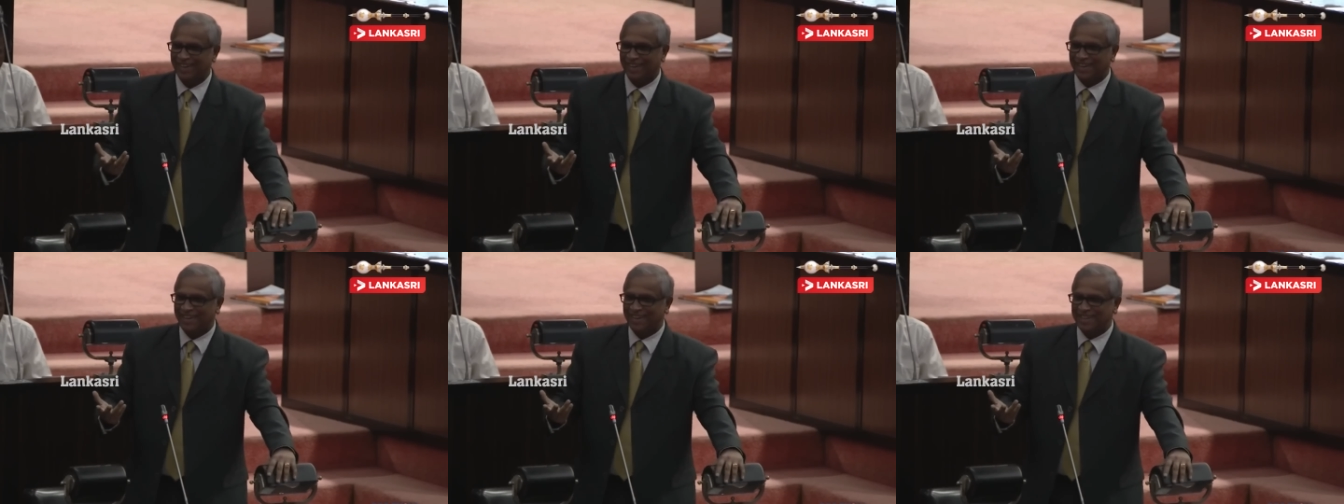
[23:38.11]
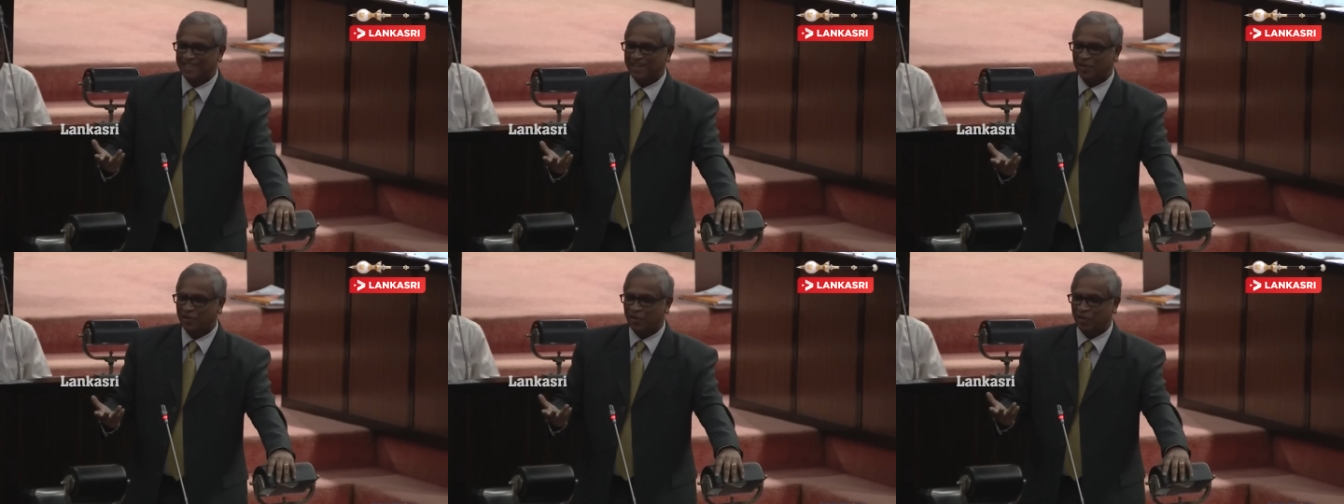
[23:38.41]
He
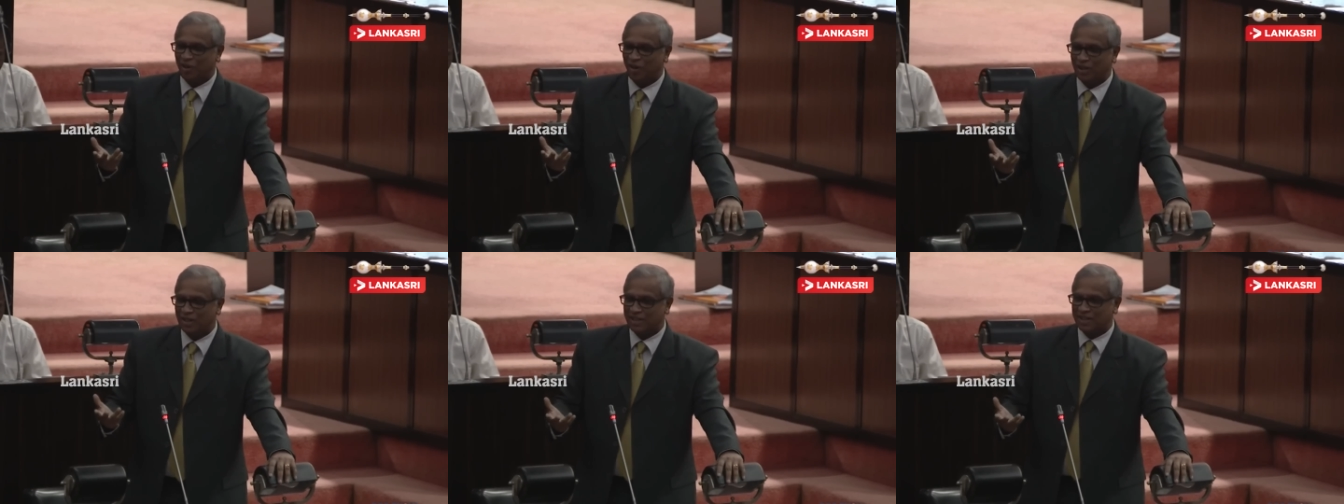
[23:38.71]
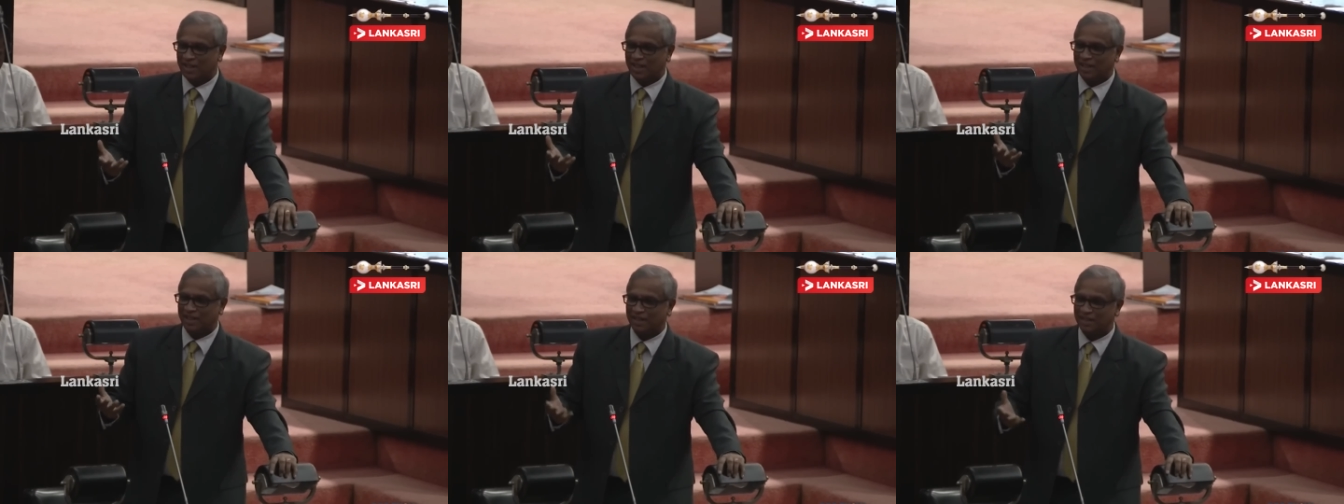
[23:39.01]
is now called
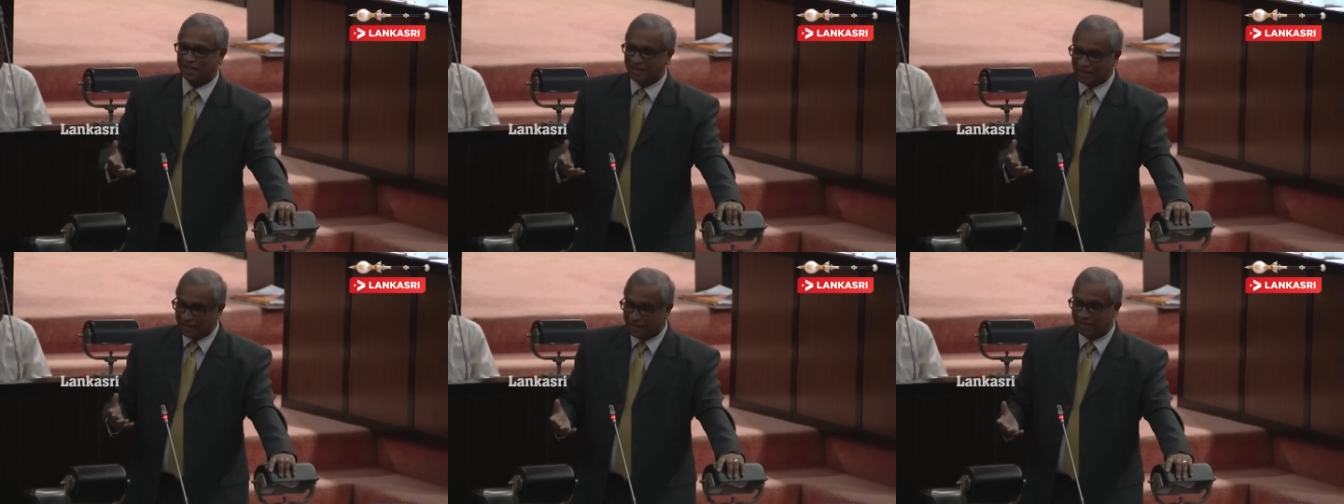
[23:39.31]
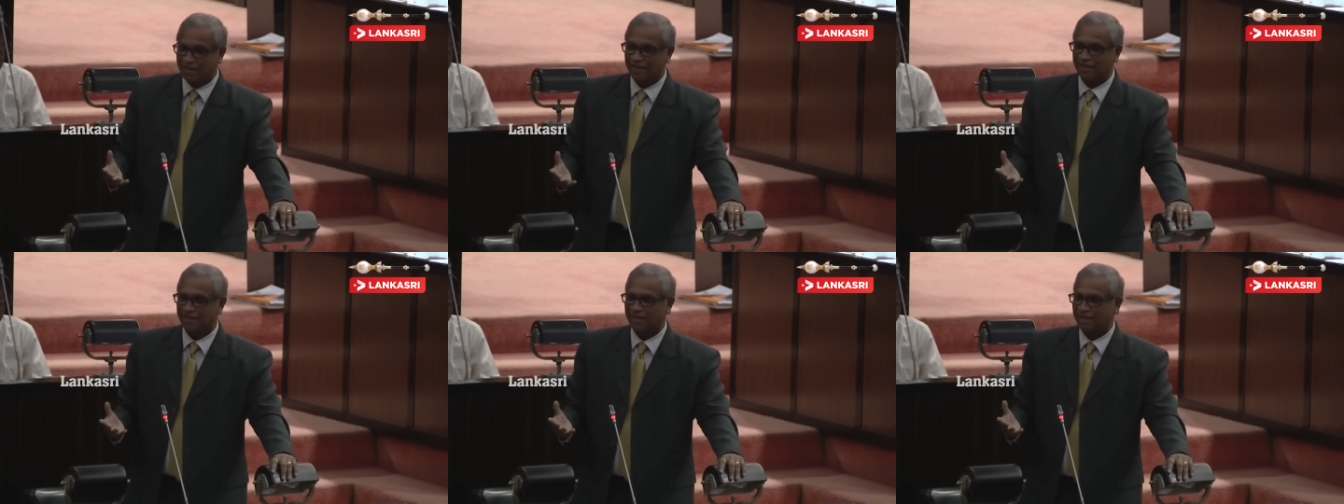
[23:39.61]
sir.
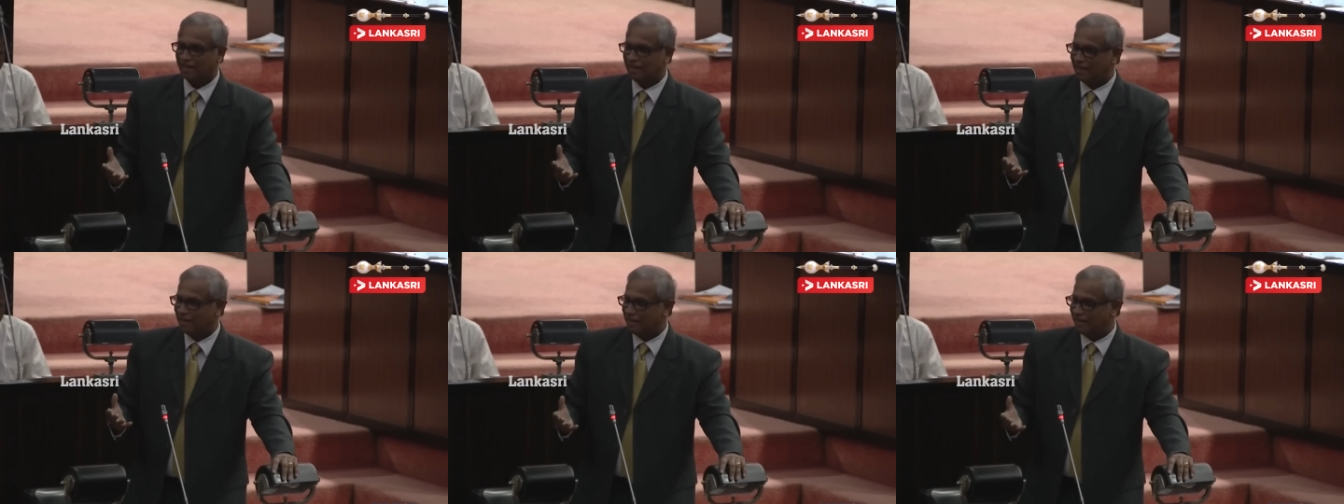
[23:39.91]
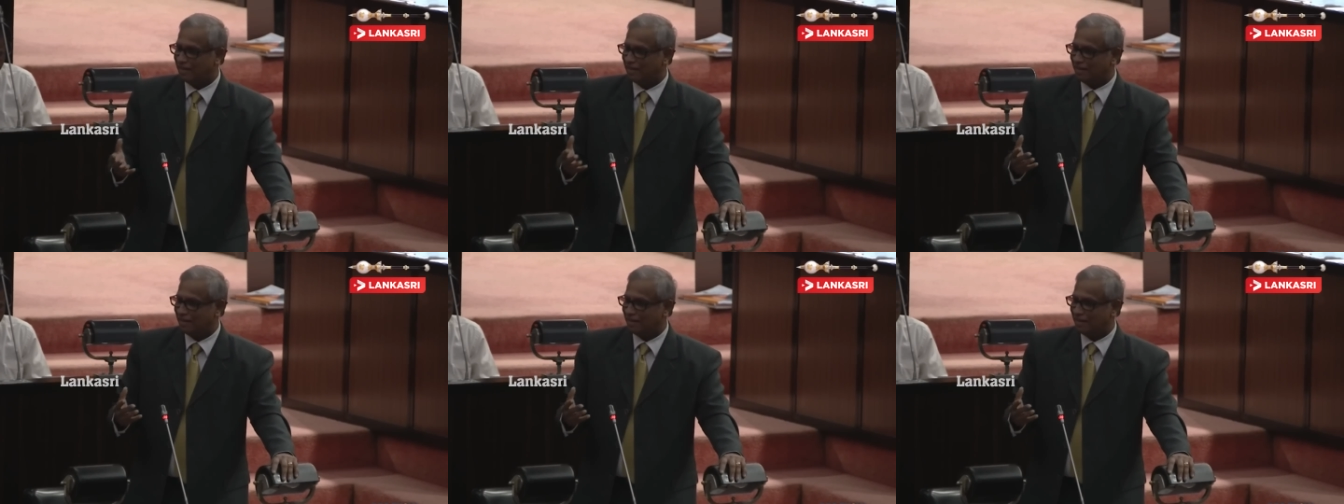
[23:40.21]
Huh?